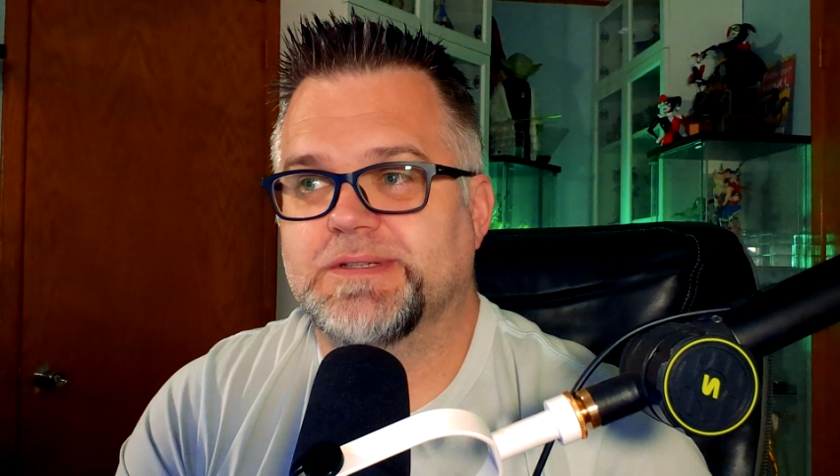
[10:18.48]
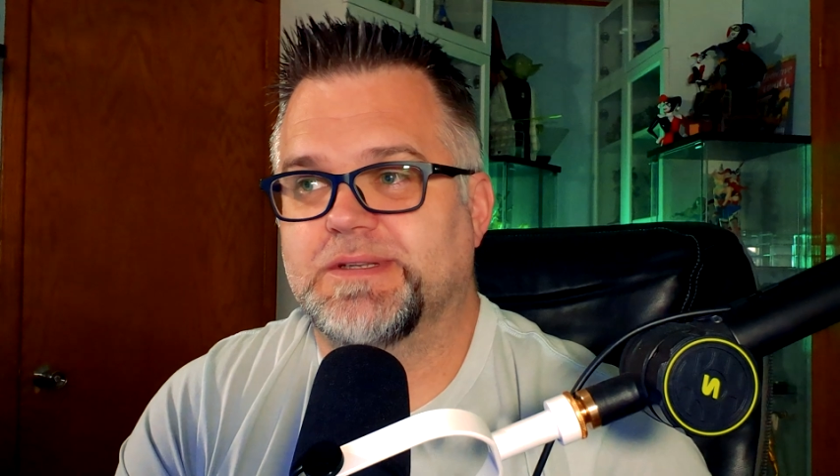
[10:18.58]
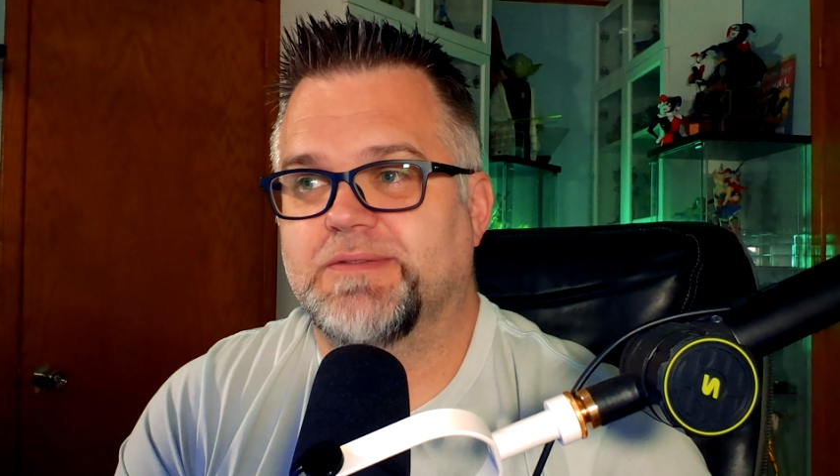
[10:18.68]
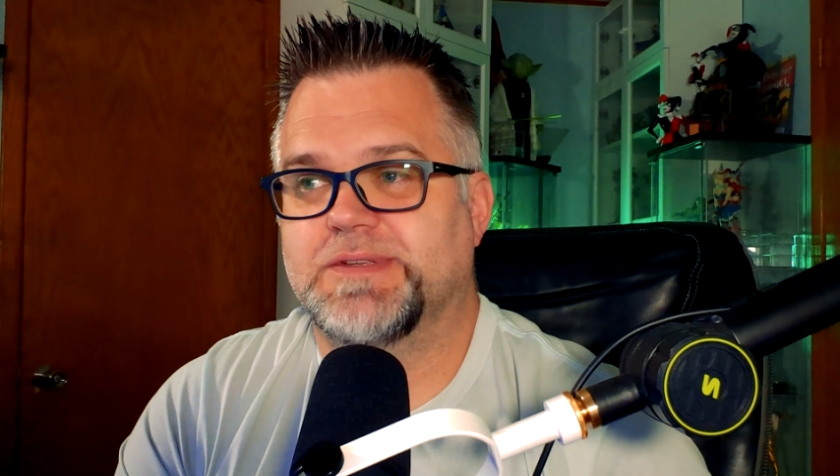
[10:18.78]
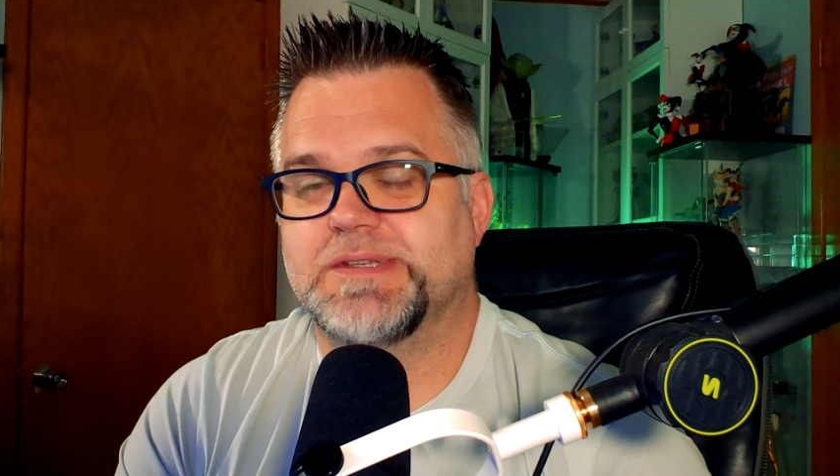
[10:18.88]

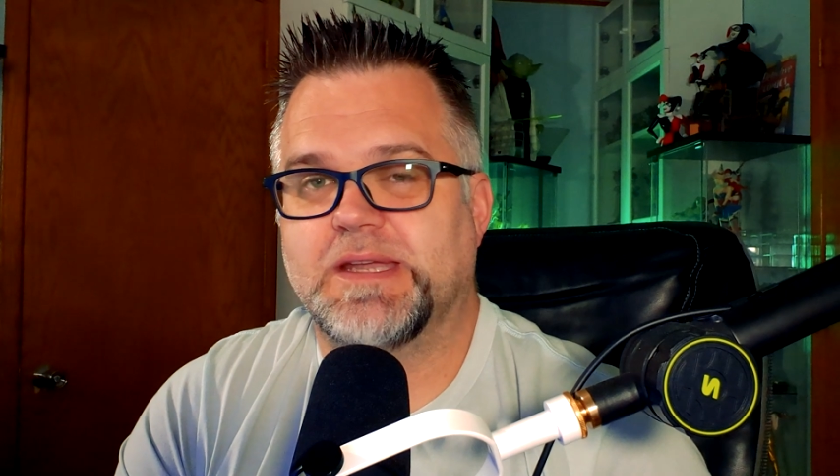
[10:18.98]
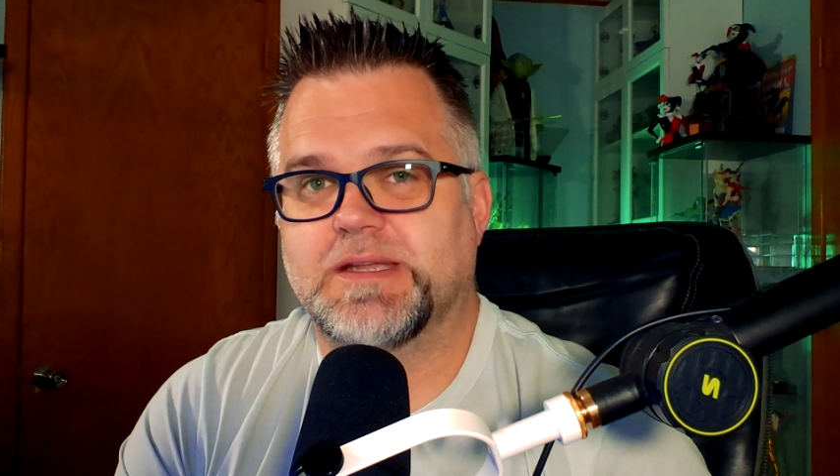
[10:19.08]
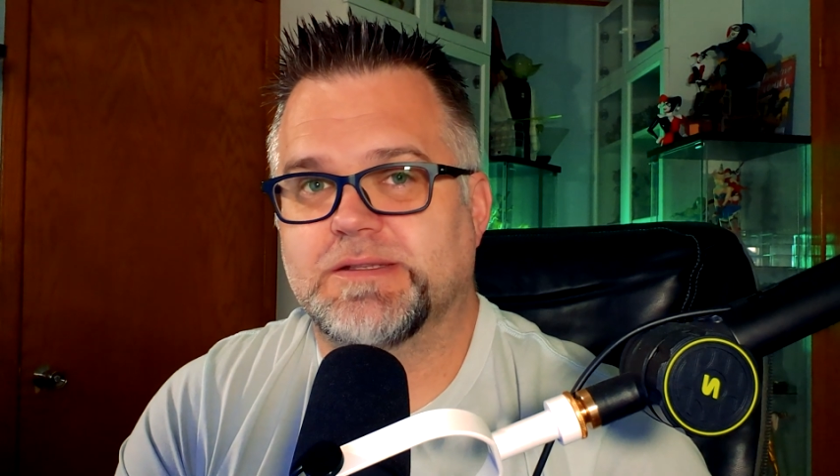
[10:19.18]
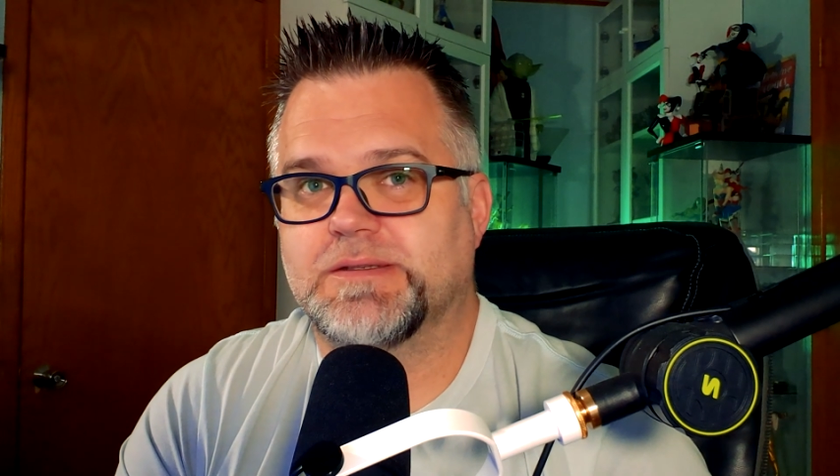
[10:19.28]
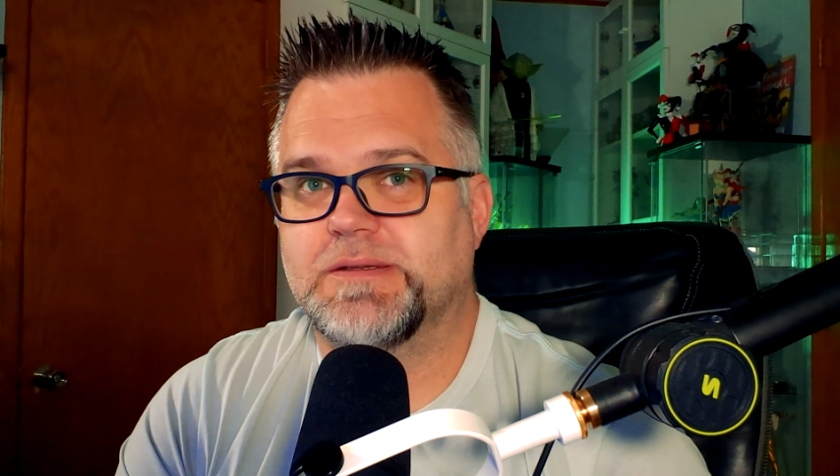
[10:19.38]
doesn't have to
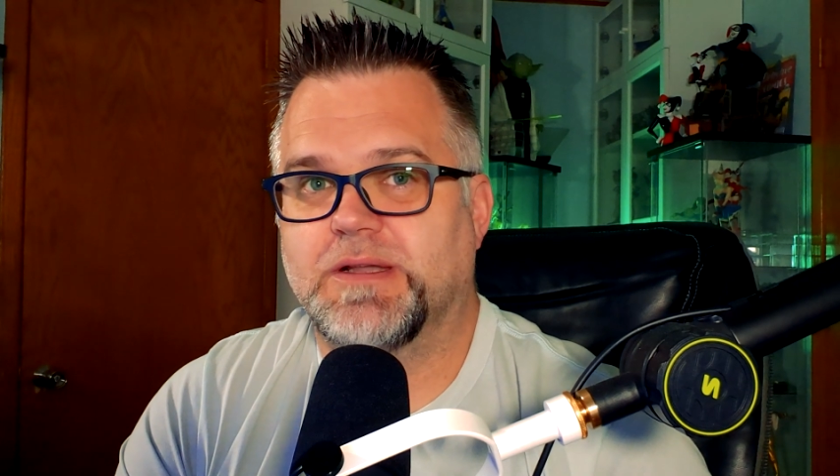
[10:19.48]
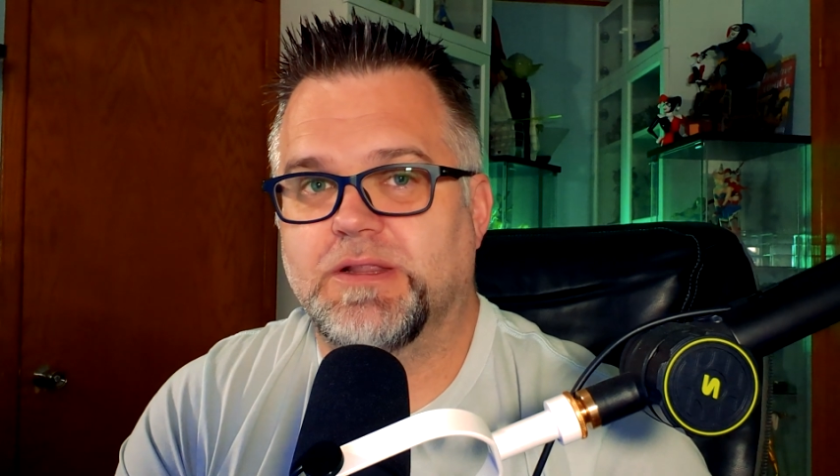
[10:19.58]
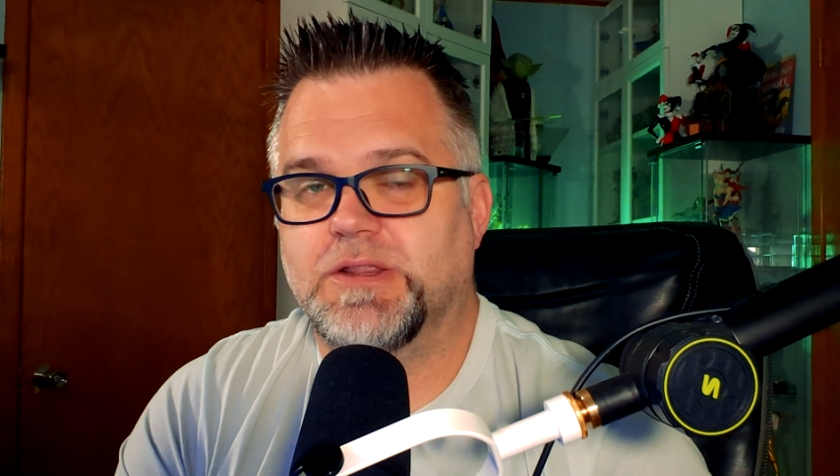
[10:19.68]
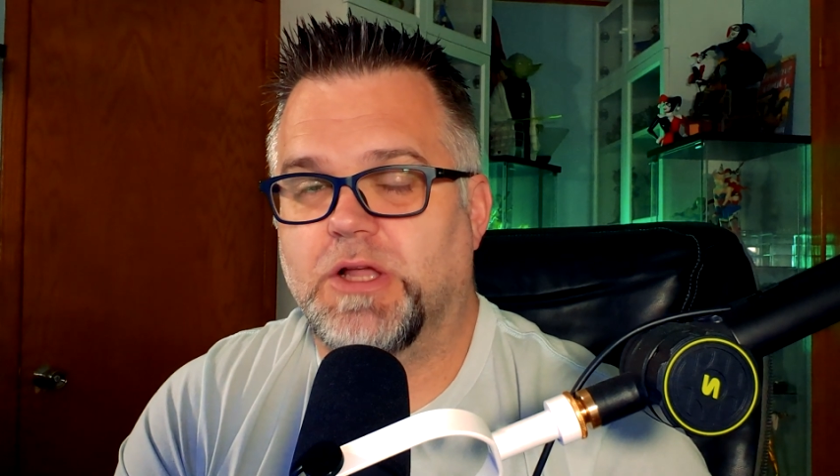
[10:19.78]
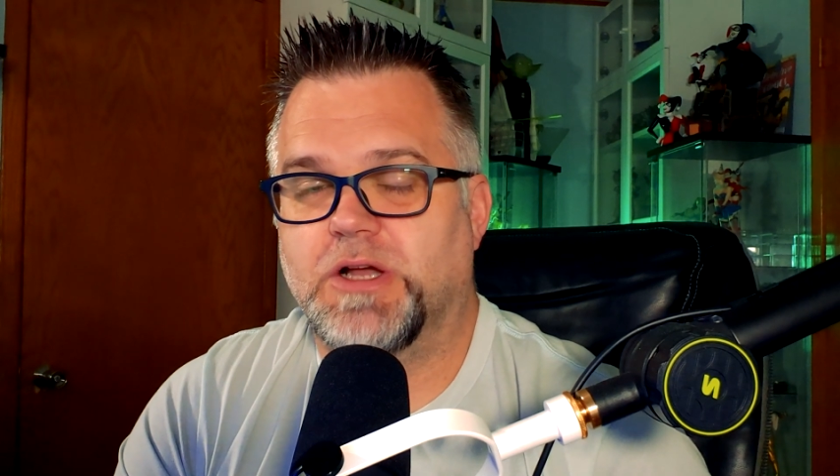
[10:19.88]
take a
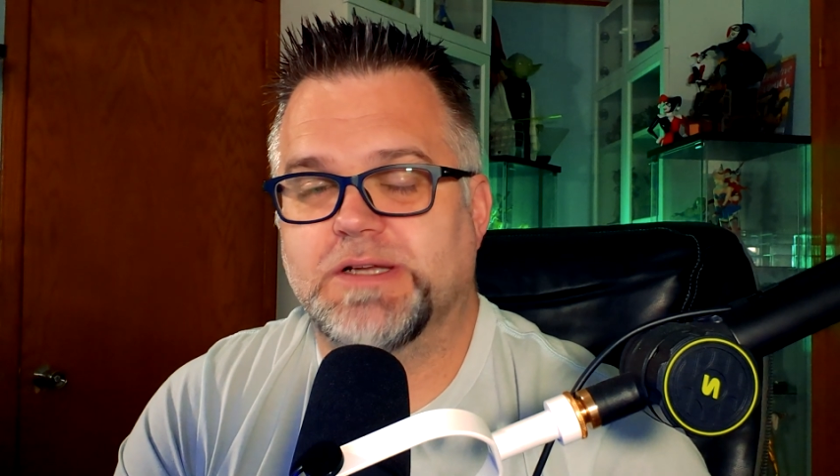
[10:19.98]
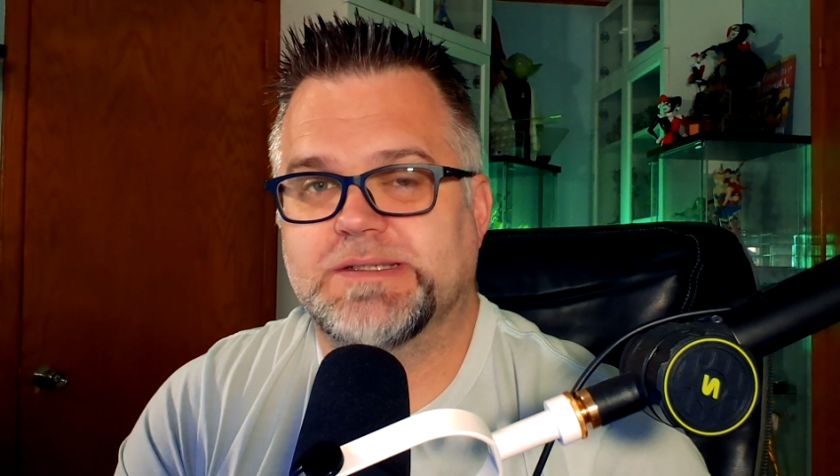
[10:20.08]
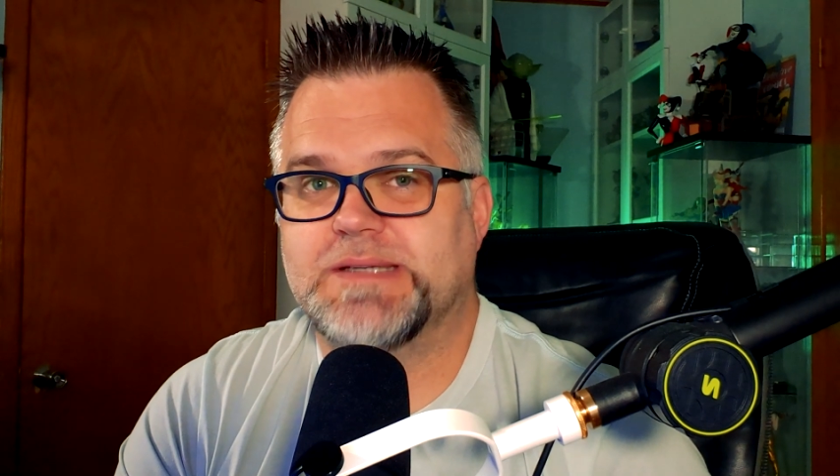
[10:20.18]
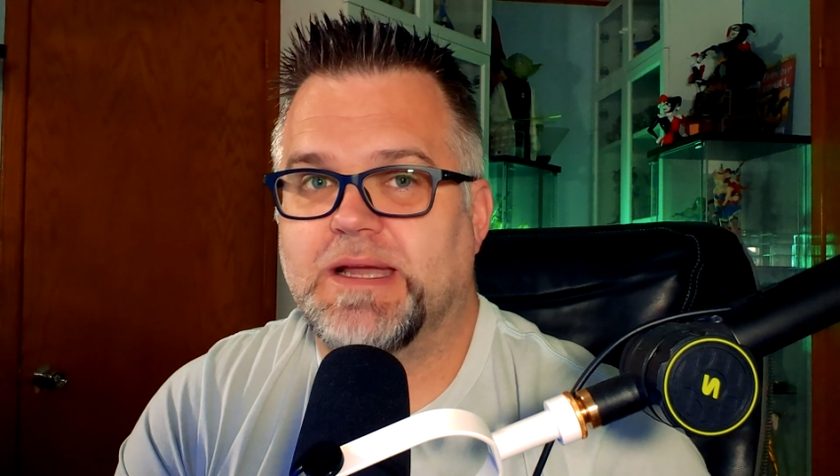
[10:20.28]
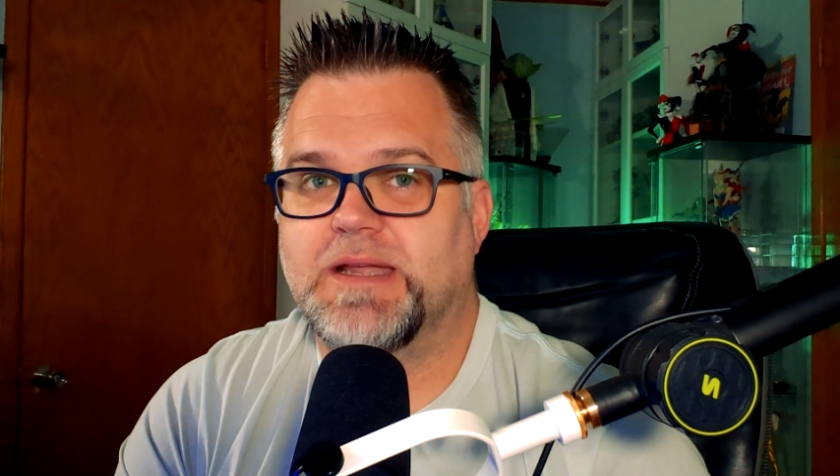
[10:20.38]

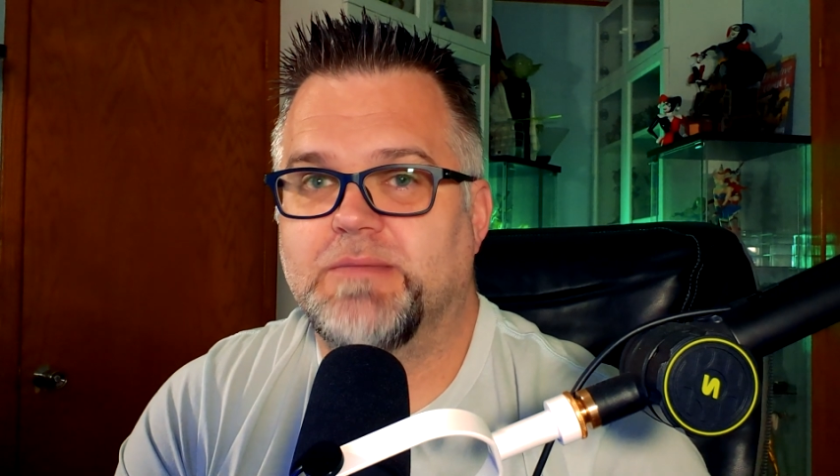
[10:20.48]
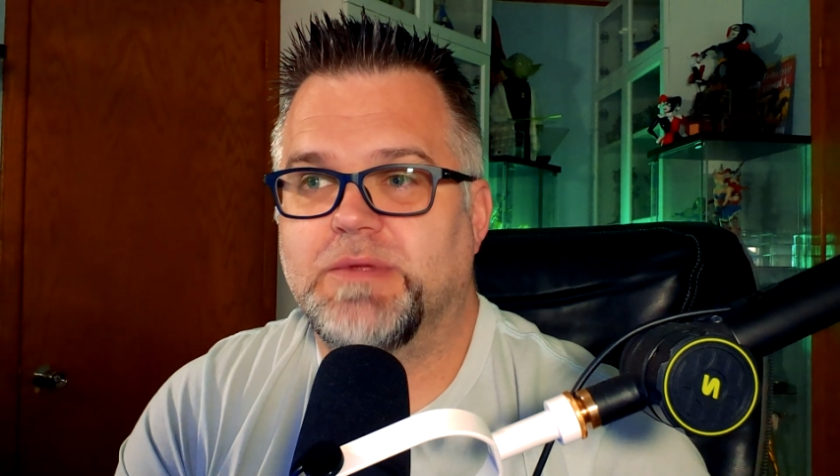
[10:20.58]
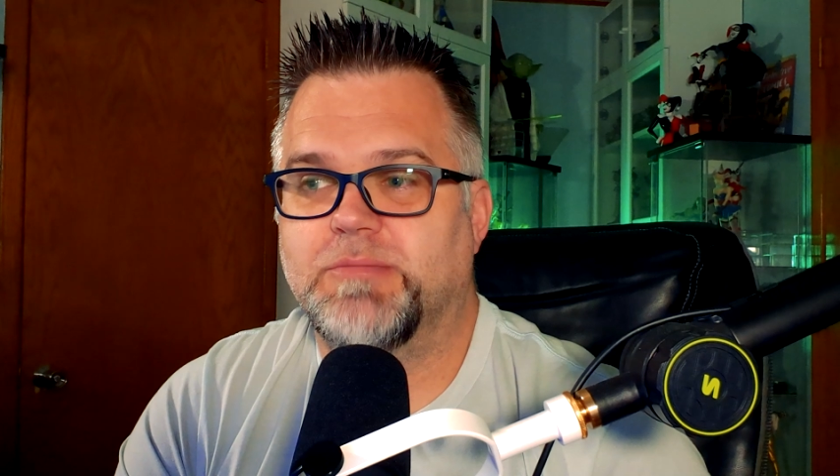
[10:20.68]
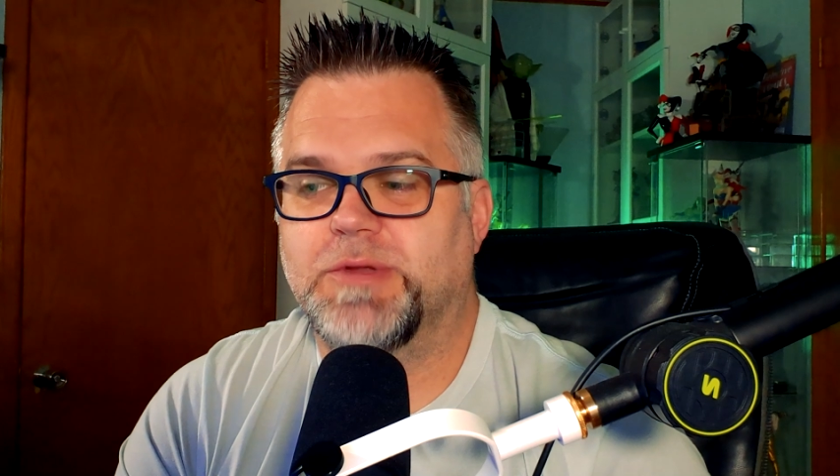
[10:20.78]
long time,